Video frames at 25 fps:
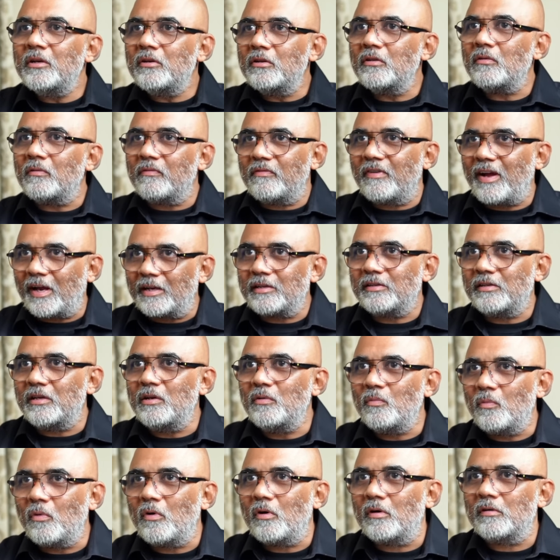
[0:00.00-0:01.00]
to the
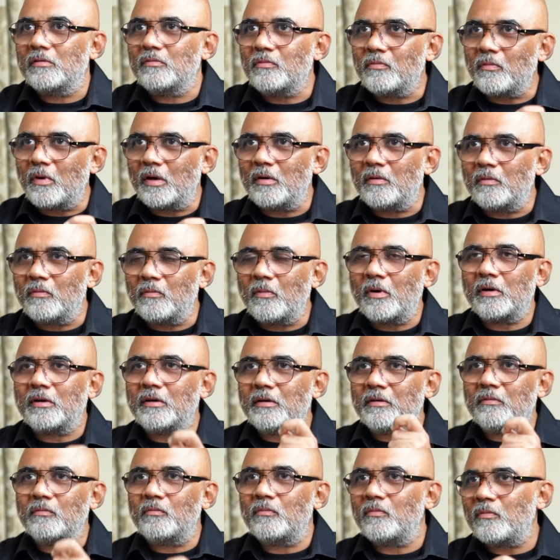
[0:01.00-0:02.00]
vaccine war, what, what,
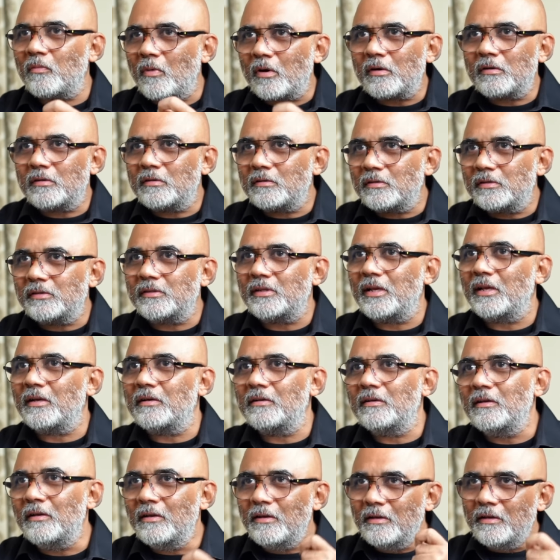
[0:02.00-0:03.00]
what
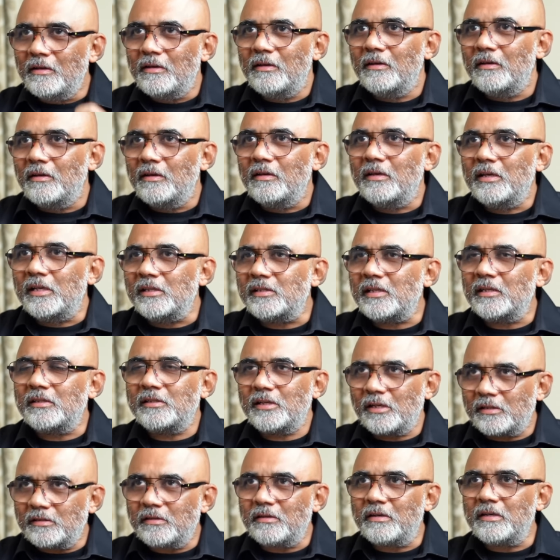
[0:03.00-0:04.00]
said is it
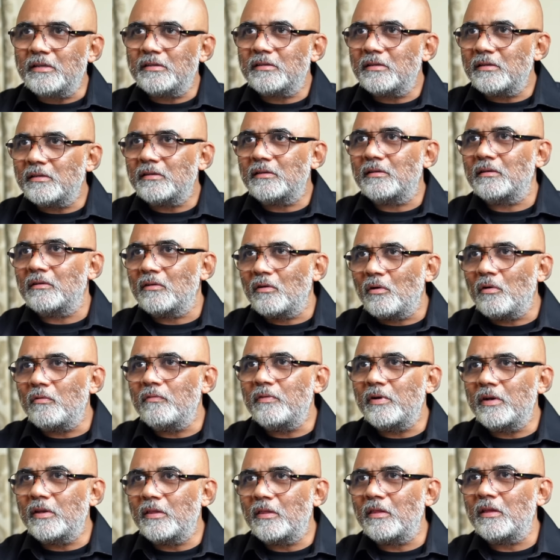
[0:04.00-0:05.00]
just the recent
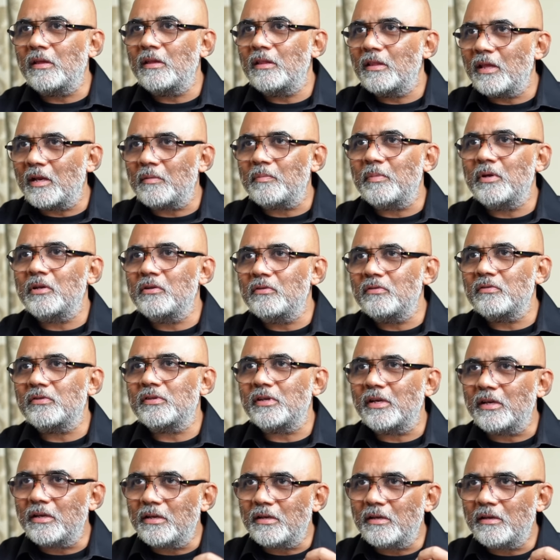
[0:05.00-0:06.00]
COVID thing that made you
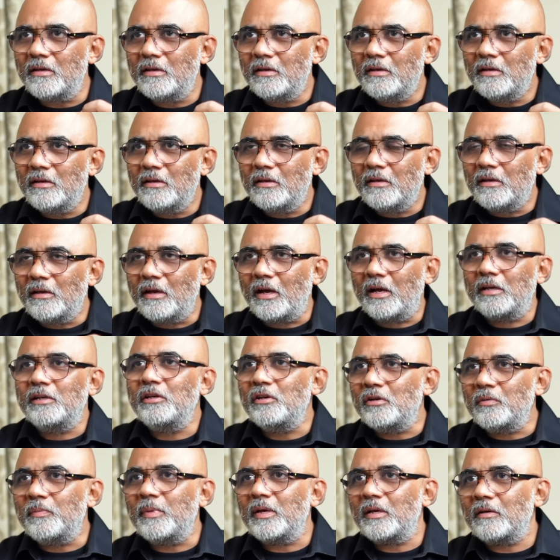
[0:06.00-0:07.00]
say, I need
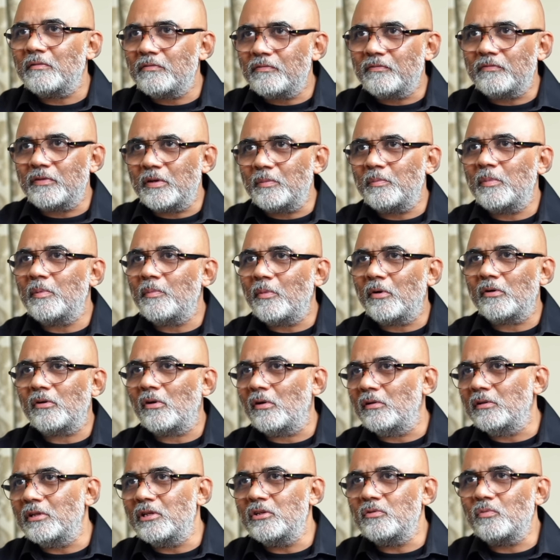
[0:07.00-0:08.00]
to make a film about
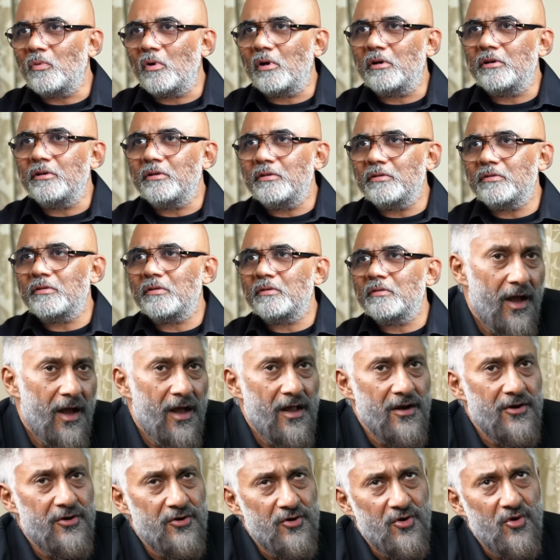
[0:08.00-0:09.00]
all these warriors?
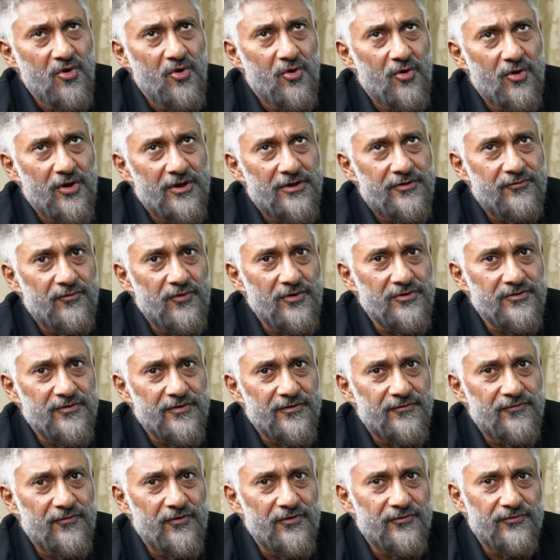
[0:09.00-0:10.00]
Uh, no, it was,
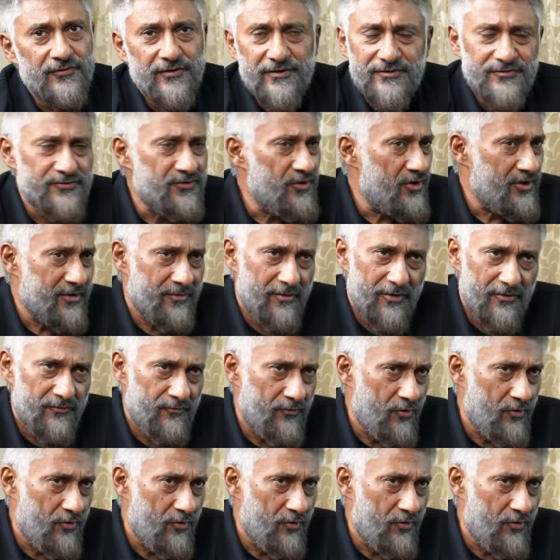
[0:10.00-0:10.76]
it was, it's not about